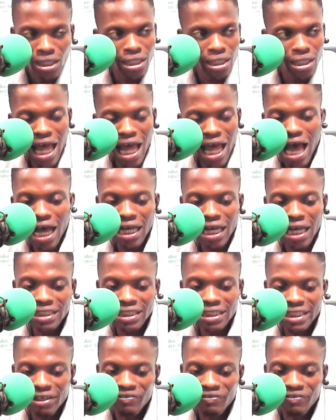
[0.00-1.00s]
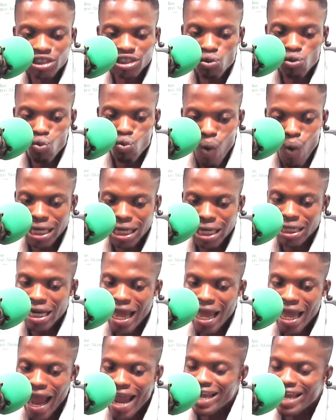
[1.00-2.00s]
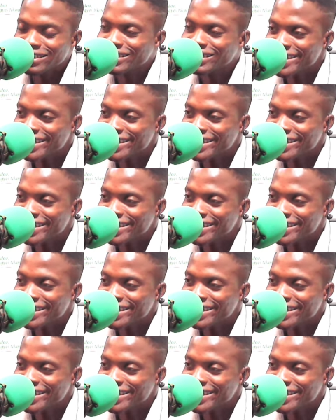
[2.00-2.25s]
na division 1 AS